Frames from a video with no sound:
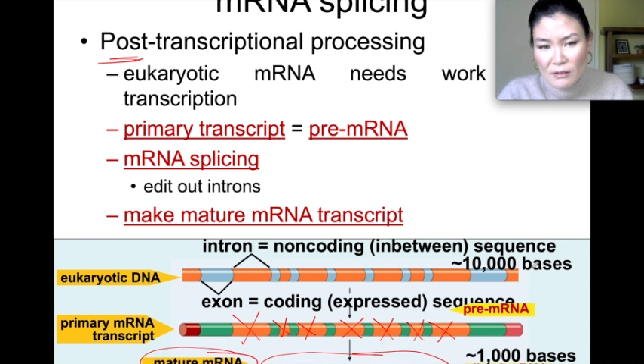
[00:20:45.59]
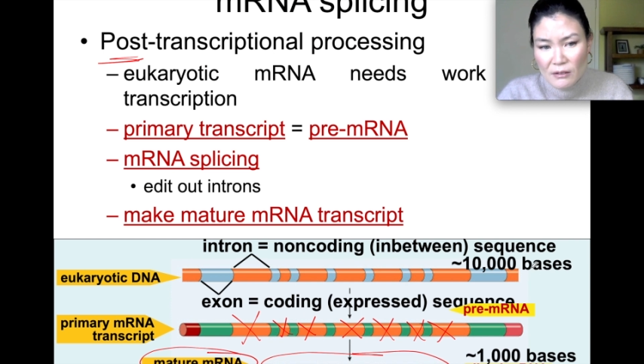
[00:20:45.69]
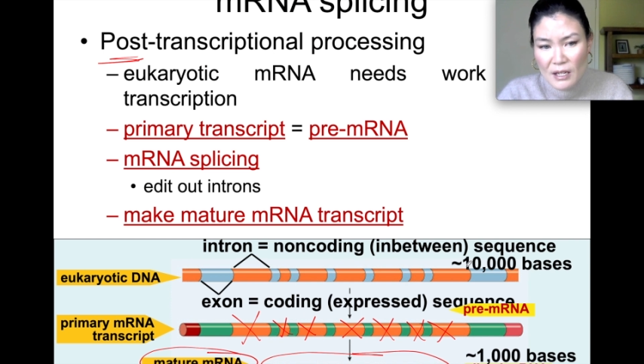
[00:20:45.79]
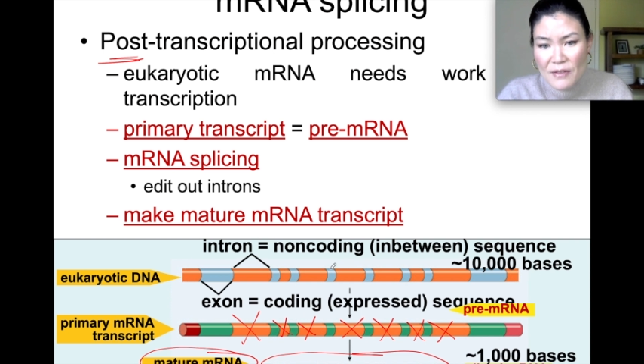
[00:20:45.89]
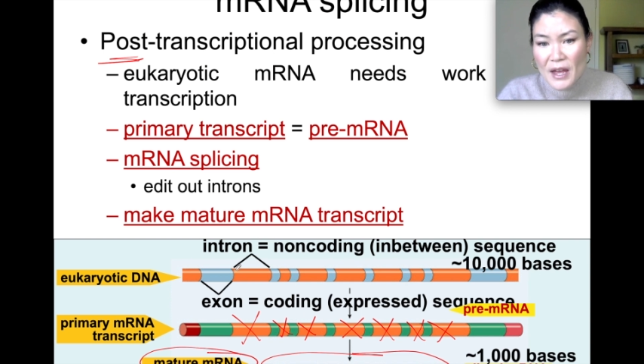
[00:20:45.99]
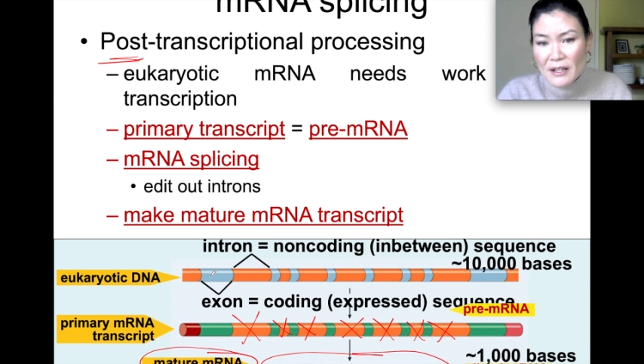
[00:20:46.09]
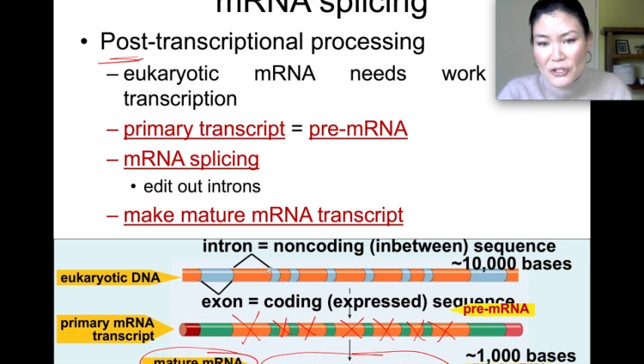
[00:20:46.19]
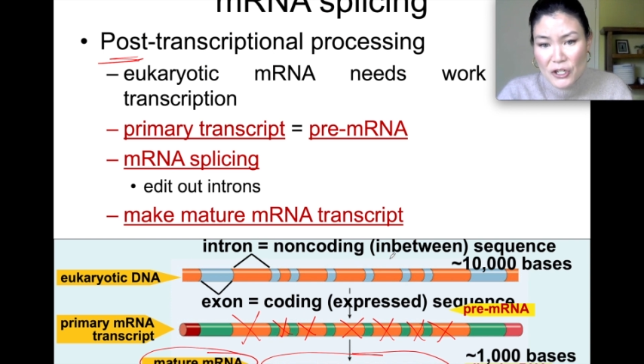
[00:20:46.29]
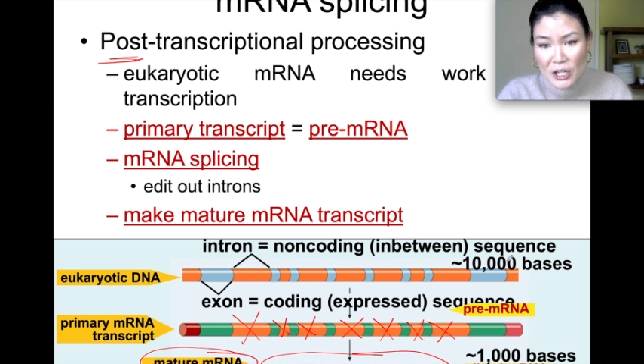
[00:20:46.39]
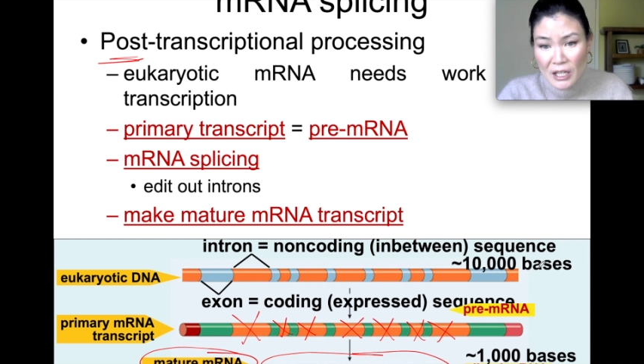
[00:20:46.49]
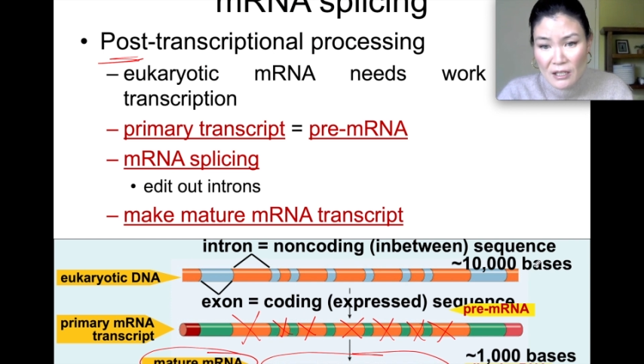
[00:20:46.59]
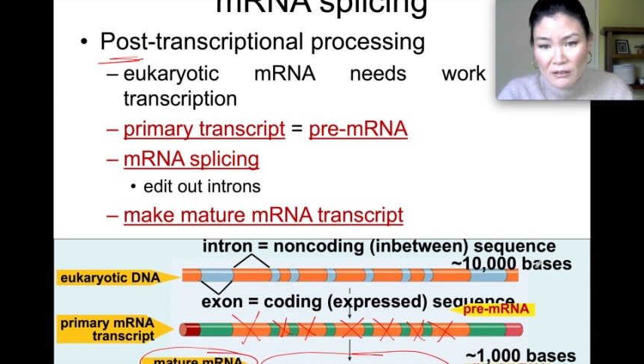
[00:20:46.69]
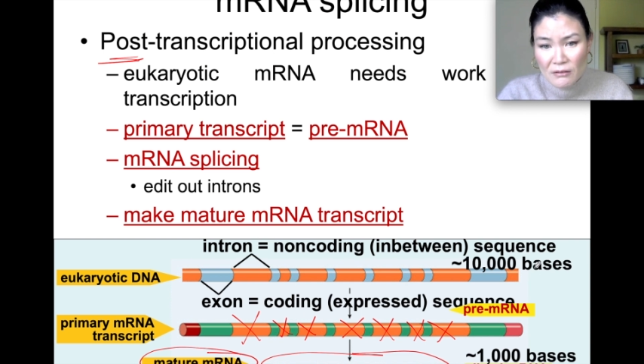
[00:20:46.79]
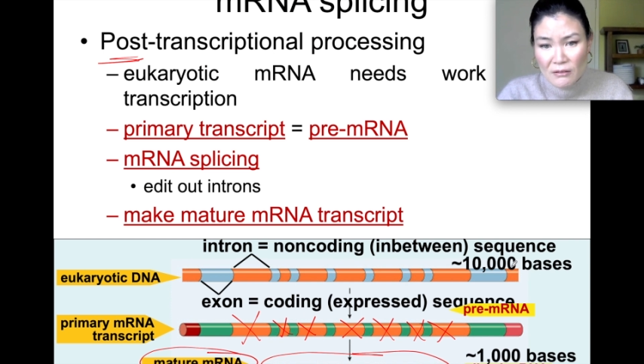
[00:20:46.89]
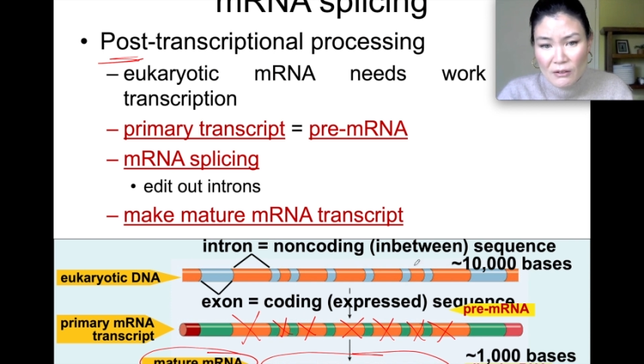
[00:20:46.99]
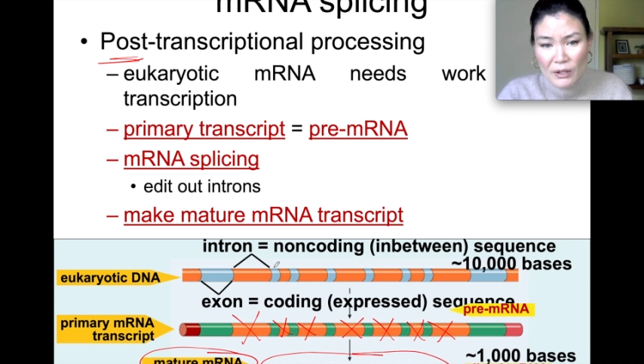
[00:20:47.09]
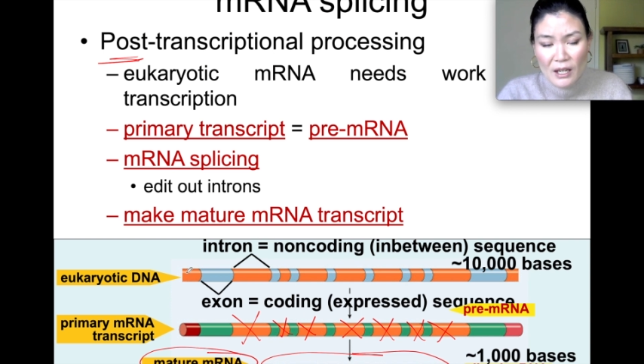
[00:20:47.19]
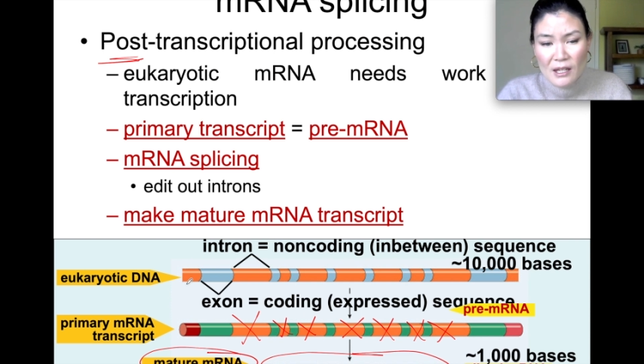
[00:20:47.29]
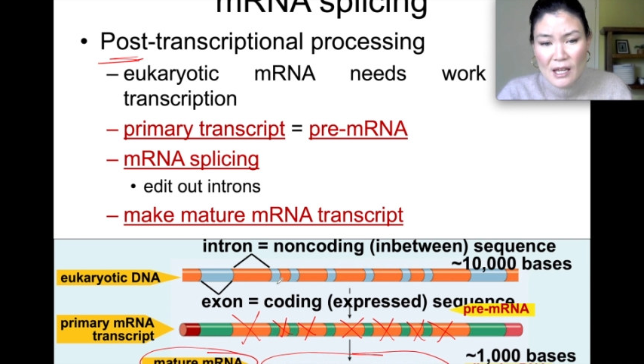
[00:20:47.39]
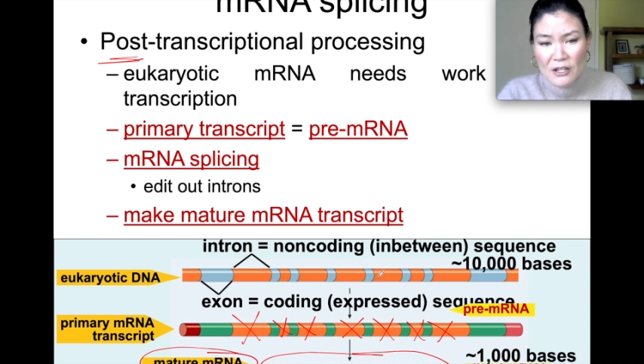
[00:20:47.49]
in that gene. Okay,
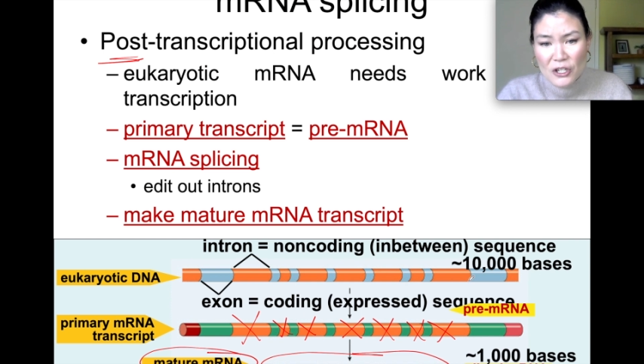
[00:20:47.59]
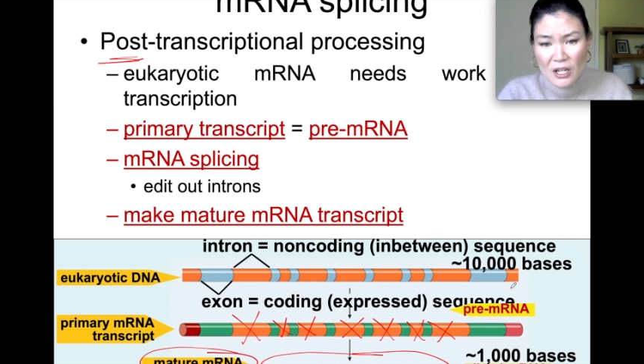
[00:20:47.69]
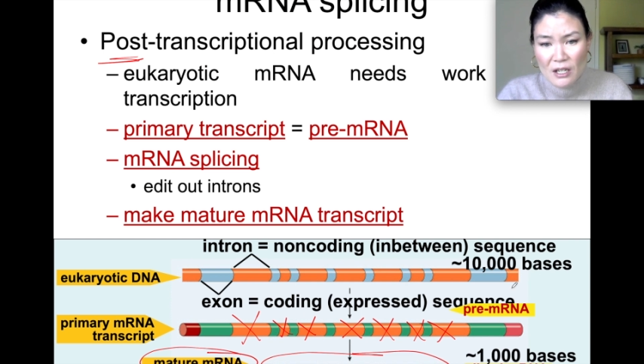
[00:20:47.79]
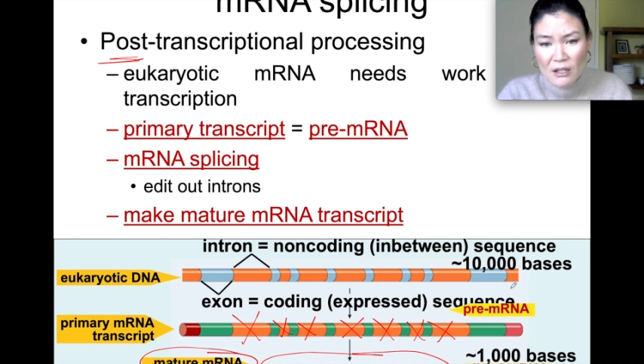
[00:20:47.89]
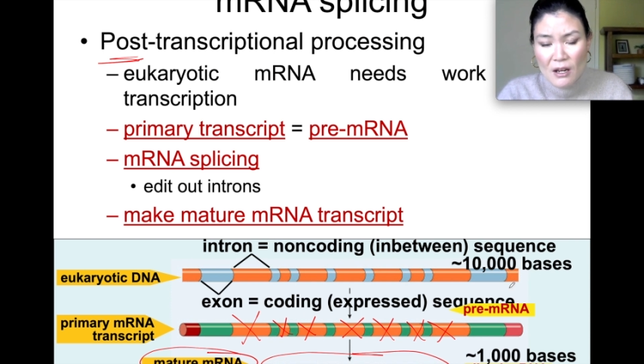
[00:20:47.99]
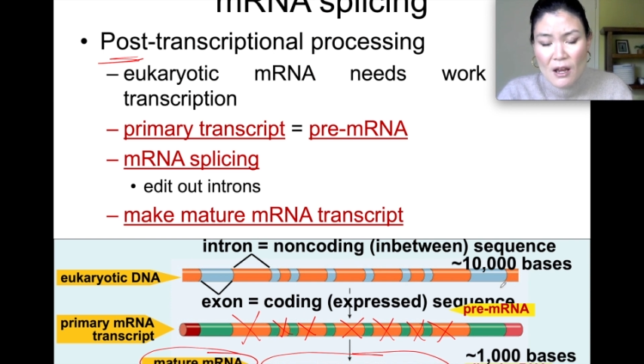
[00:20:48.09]
in that gene.